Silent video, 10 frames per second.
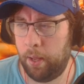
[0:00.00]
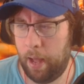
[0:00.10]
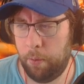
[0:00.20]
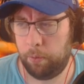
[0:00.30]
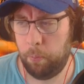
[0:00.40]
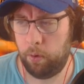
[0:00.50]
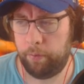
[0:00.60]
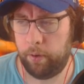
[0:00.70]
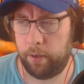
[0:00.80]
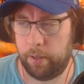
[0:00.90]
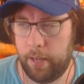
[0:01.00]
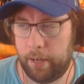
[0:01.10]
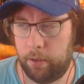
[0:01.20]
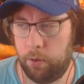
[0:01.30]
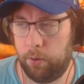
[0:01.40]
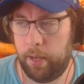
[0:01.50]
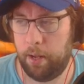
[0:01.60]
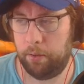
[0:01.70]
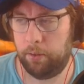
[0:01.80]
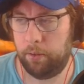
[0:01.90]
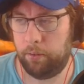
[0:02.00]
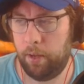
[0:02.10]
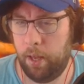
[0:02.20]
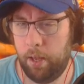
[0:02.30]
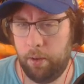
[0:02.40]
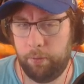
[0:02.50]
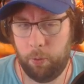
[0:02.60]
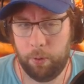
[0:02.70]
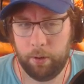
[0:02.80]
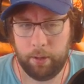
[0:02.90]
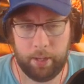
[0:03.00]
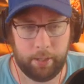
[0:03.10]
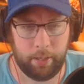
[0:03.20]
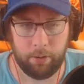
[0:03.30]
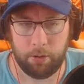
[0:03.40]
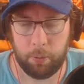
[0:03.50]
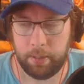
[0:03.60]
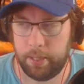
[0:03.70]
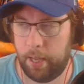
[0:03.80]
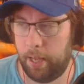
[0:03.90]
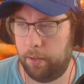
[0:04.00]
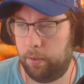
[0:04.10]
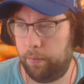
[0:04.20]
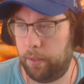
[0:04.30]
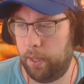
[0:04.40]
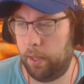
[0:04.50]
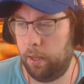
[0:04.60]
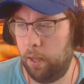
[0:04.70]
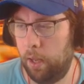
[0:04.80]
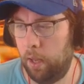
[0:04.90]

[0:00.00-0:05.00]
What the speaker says: I was more referring to technical analysis for like, you know, doing TA and stuff like that.